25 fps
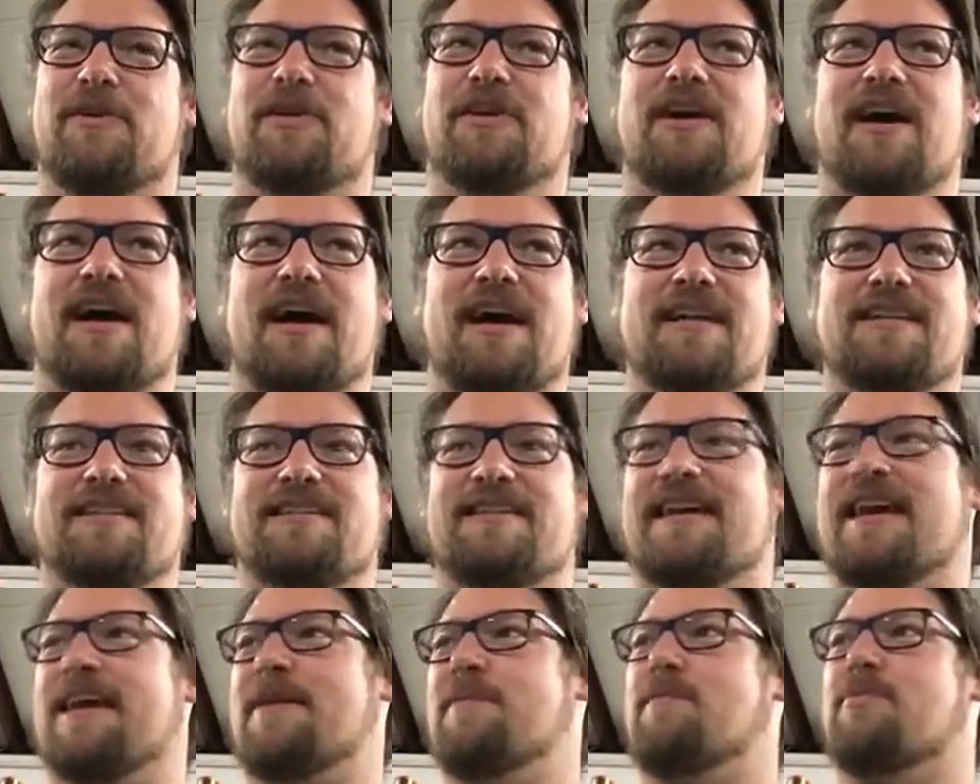
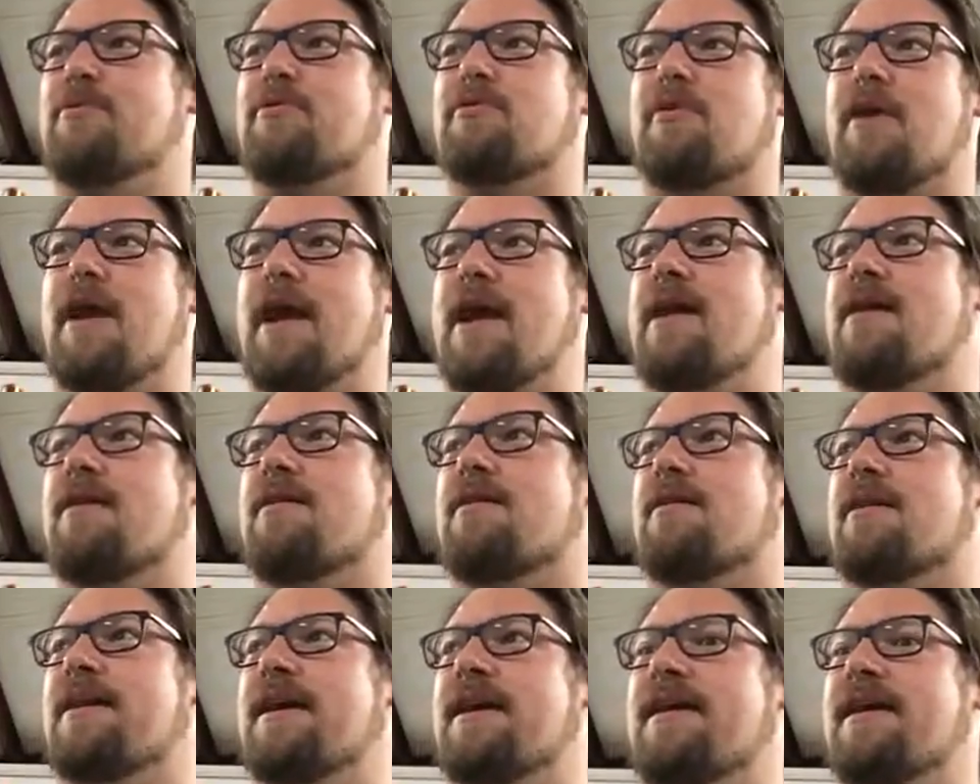gut and
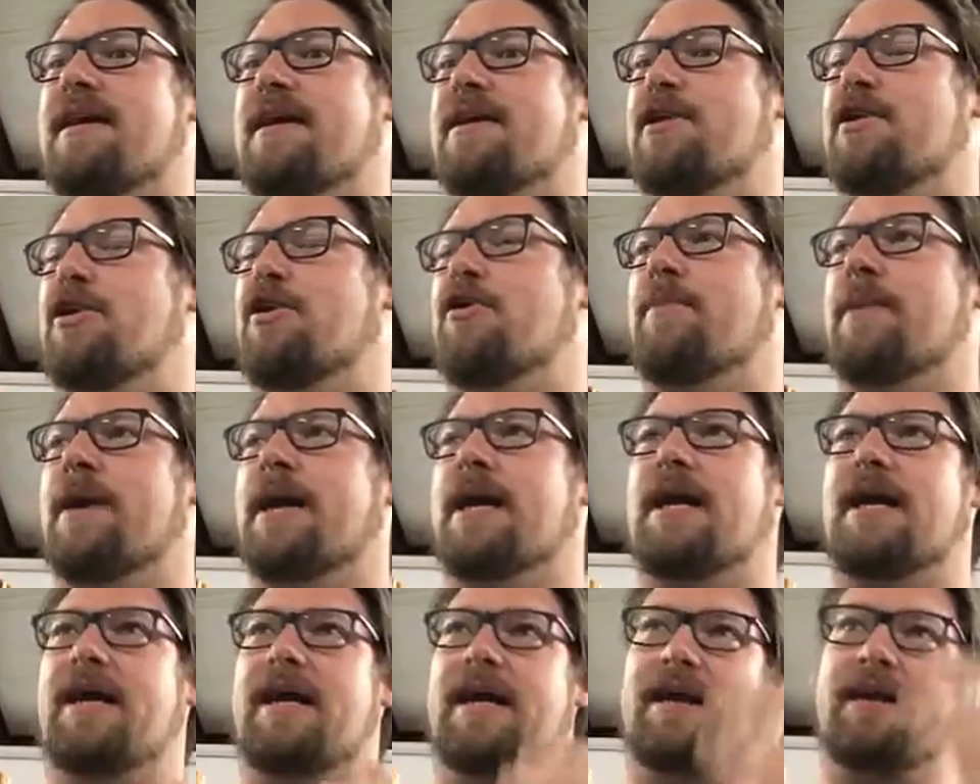prayer, and I go
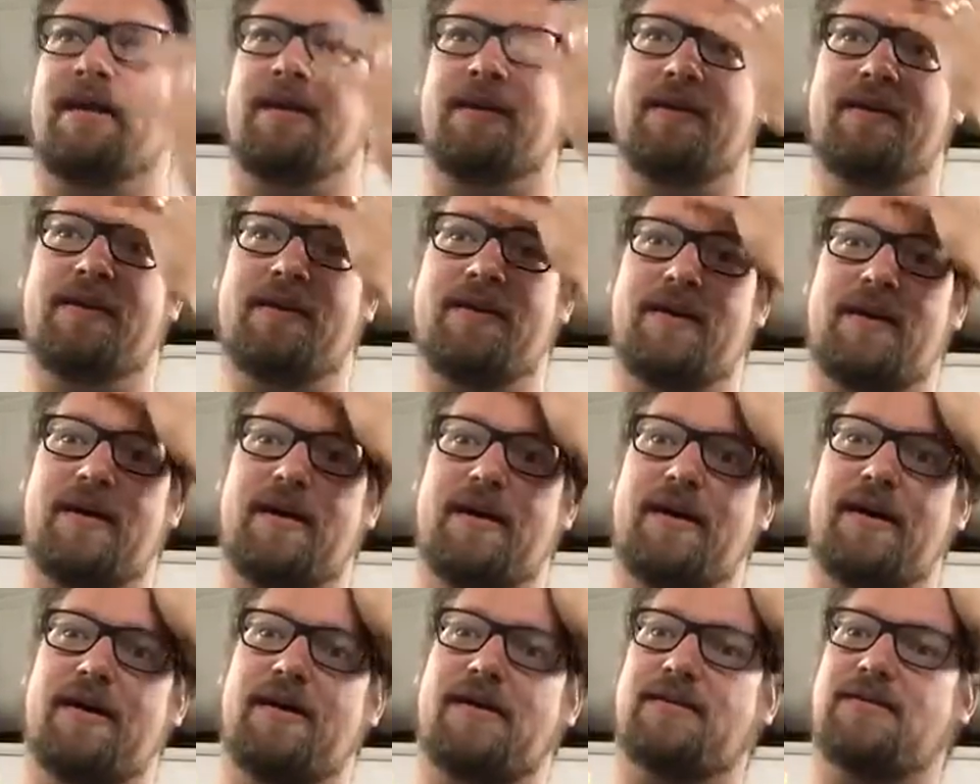by
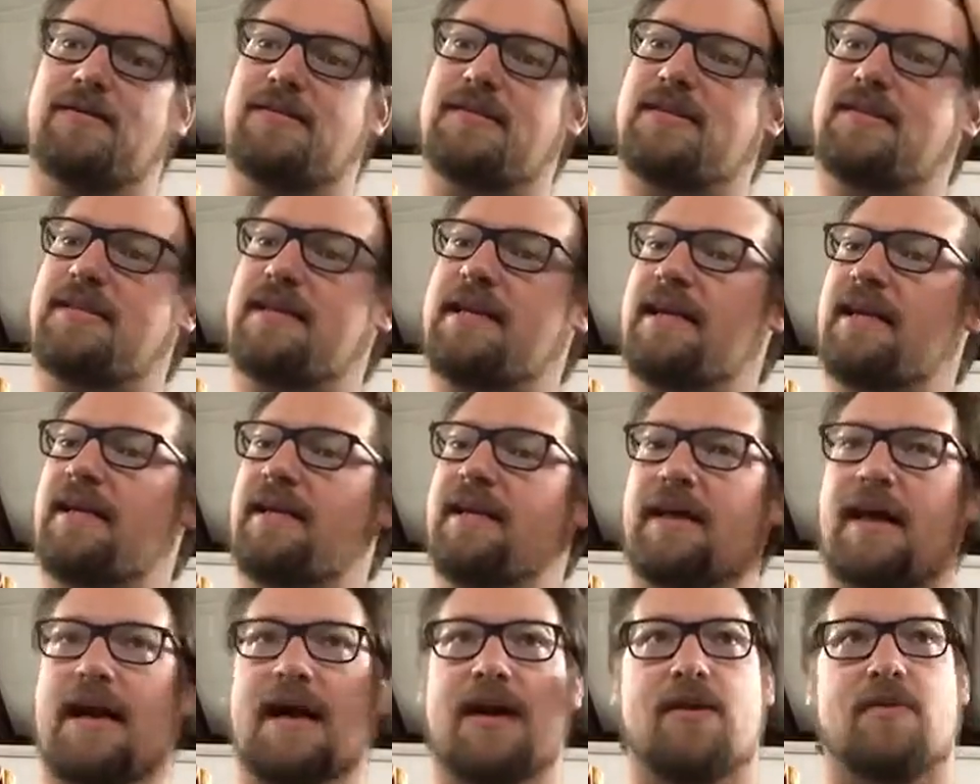
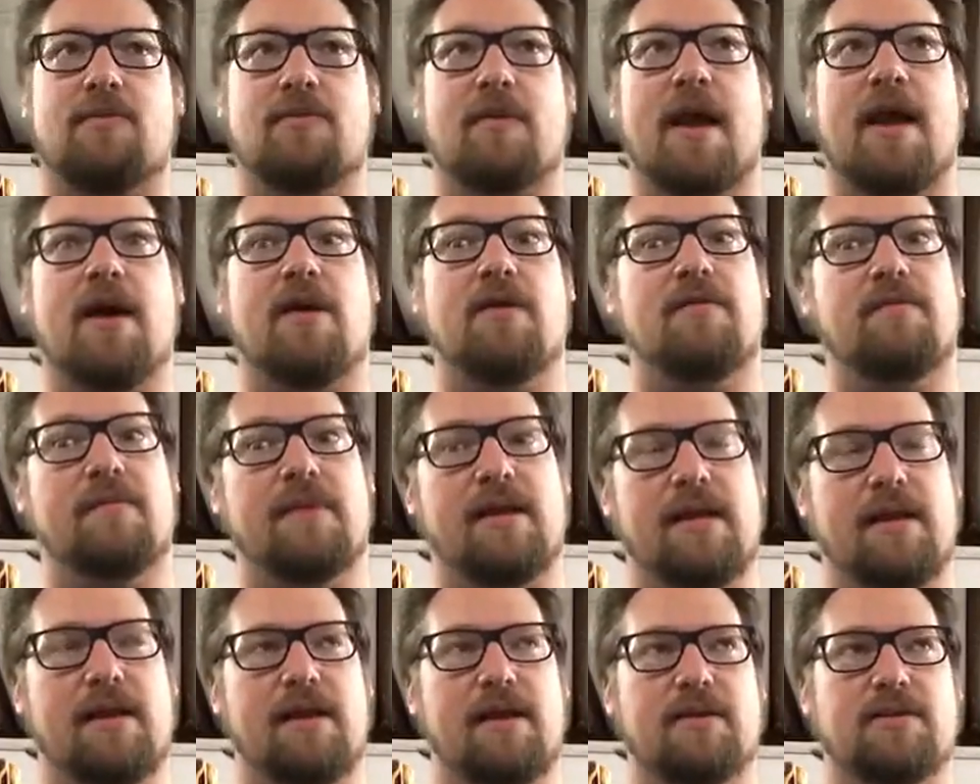seeing God around
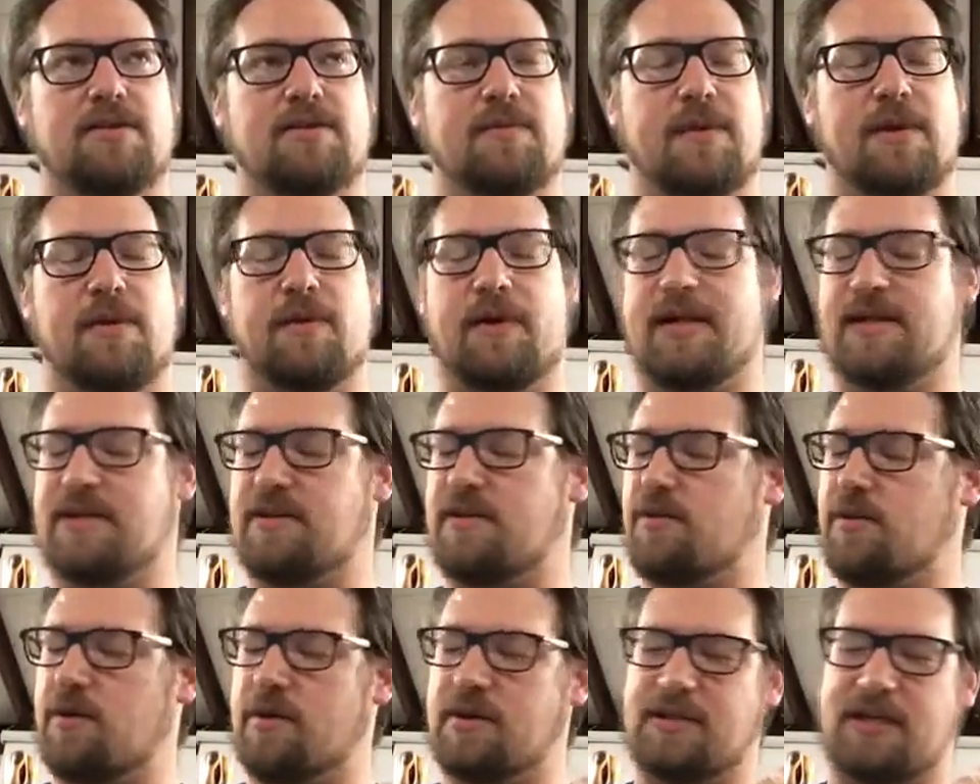me in so many ways.
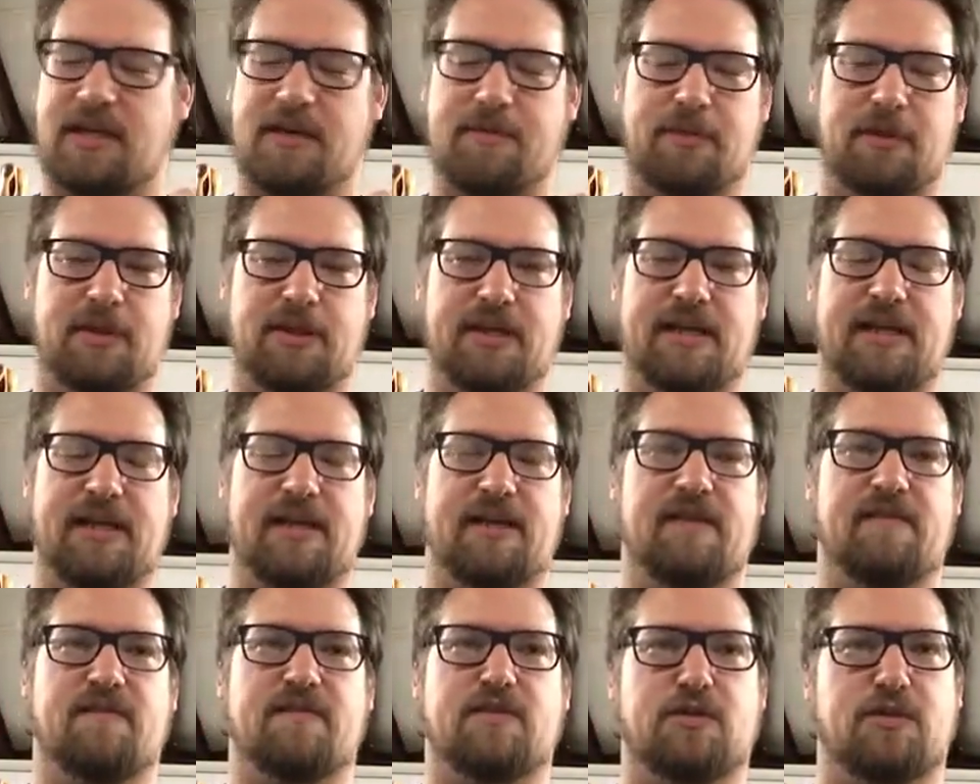Of course, I
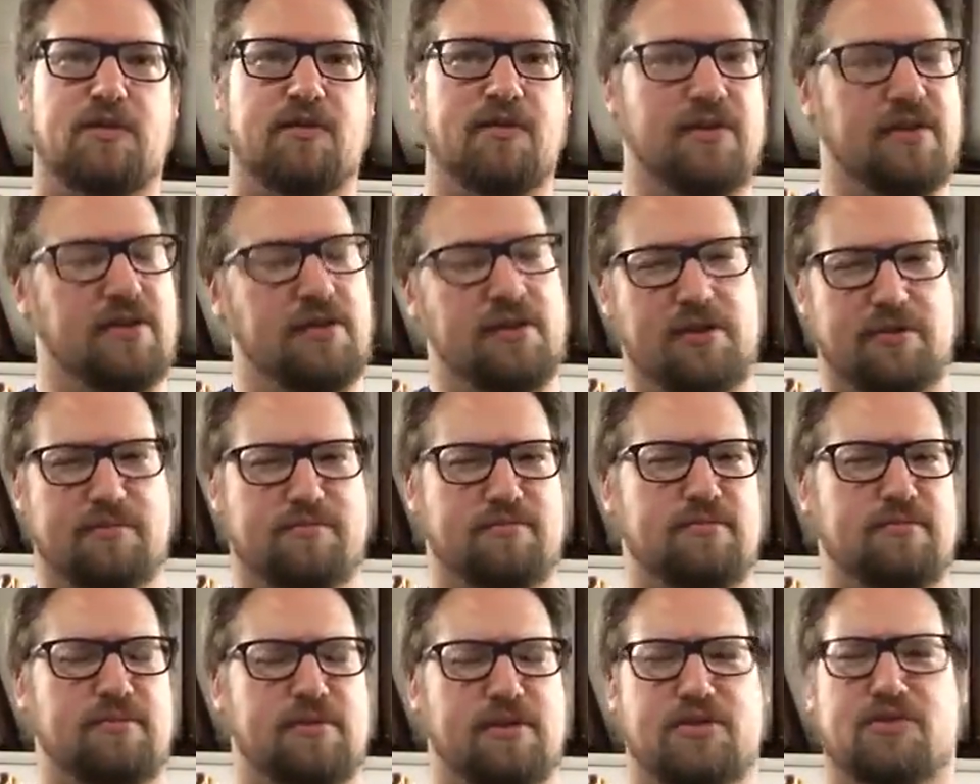believe sort of in
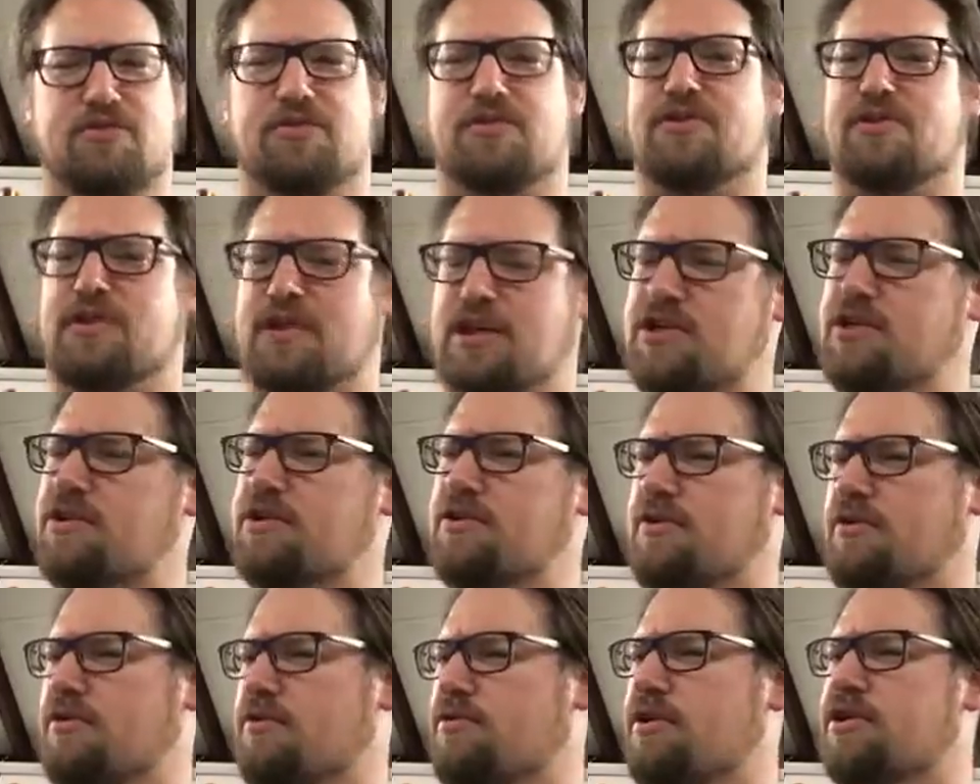the
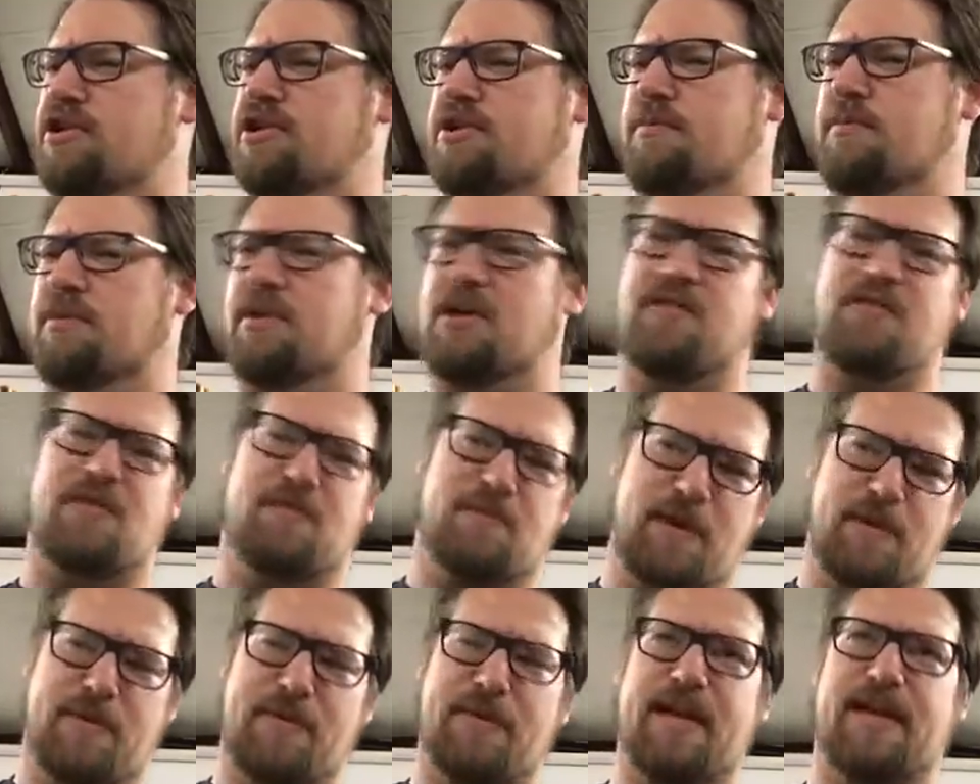traditional Christian belief,
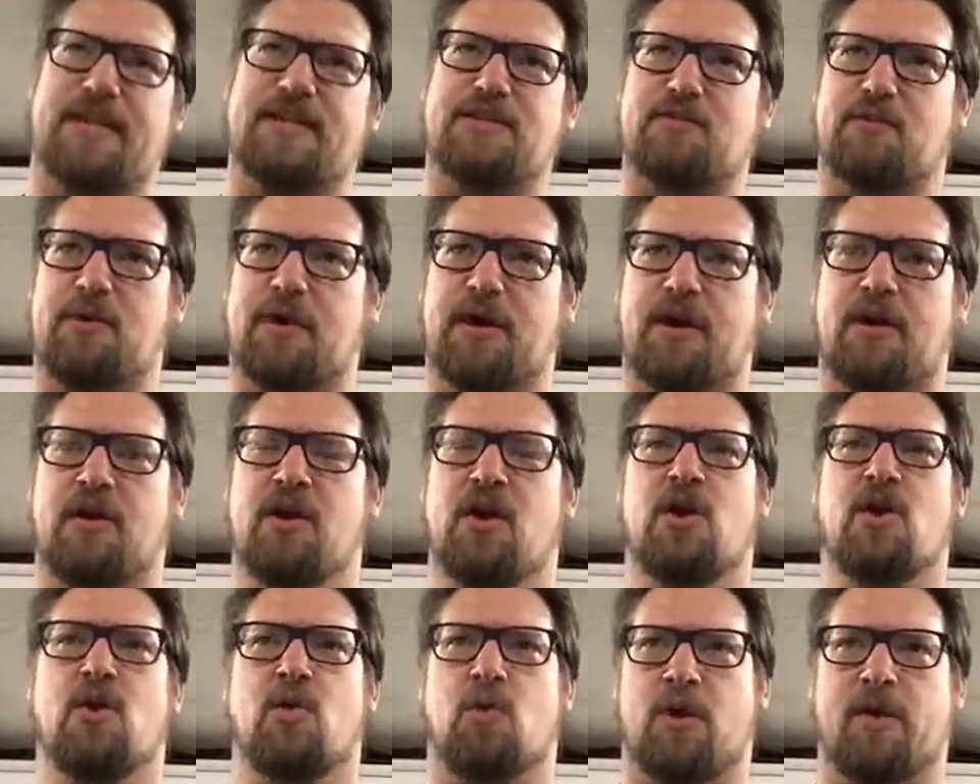and maybe that's where
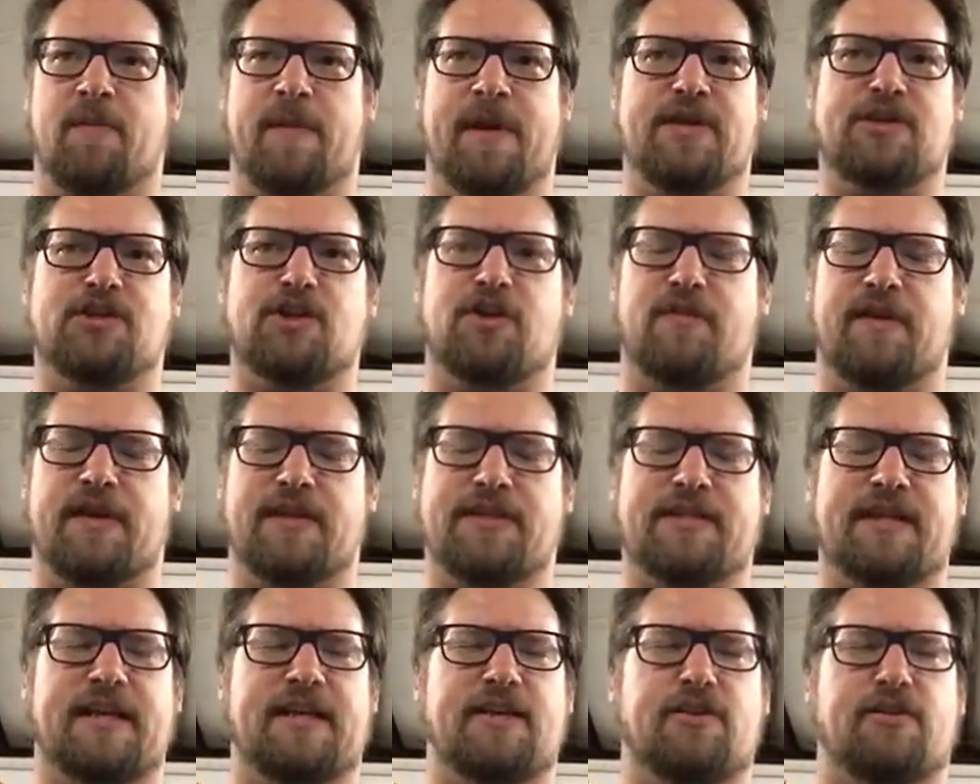one of my
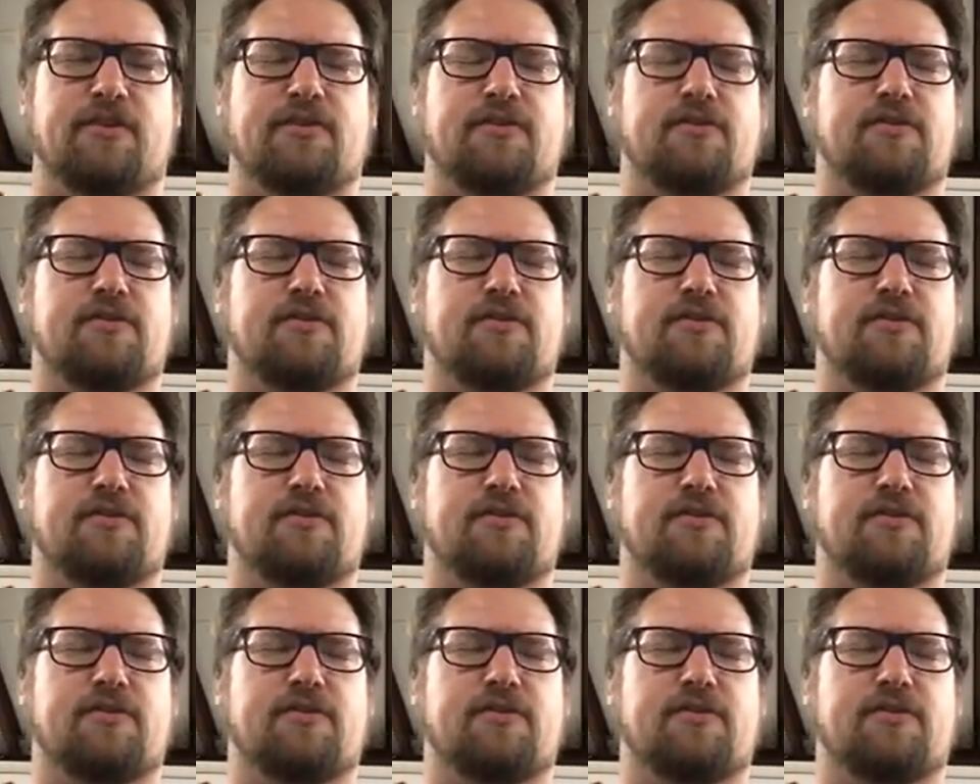surveys said